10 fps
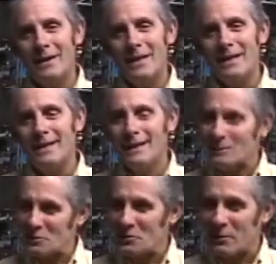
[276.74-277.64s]
It
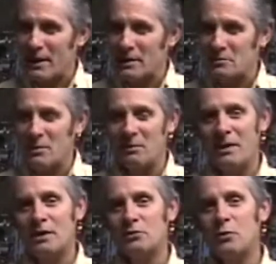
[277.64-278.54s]
didn't surprise me
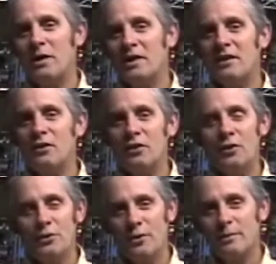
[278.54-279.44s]
because one of the new
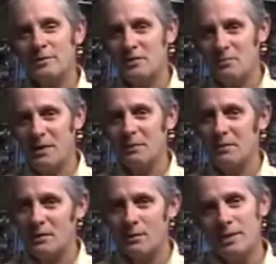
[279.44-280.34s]
groups of
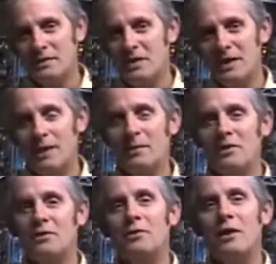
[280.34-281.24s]
people that we see coming
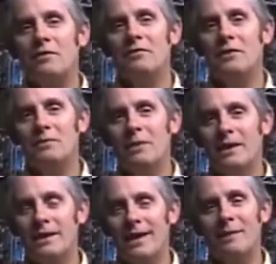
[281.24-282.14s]
through our food
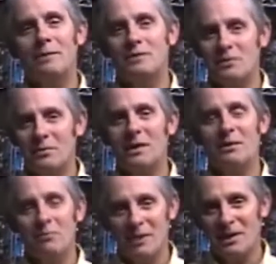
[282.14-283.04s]
bank happens to
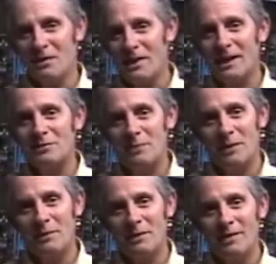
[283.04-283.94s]
be middle-class
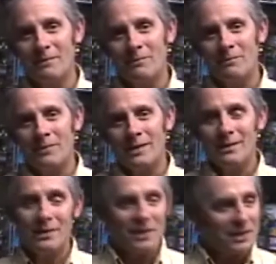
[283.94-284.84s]
people.
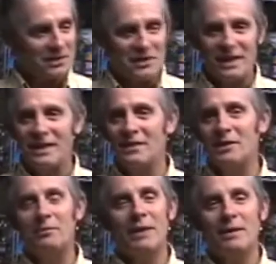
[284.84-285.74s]
When they're extended in
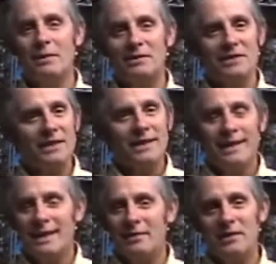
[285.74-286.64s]
their payments,
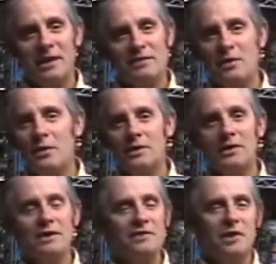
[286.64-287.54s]
everything's going
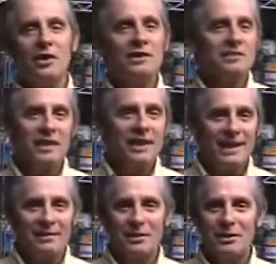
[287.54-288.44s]
good as long as they
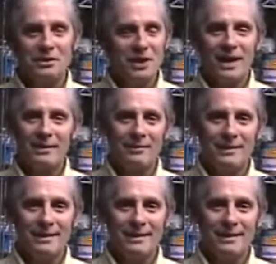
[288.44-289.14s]
have a good job.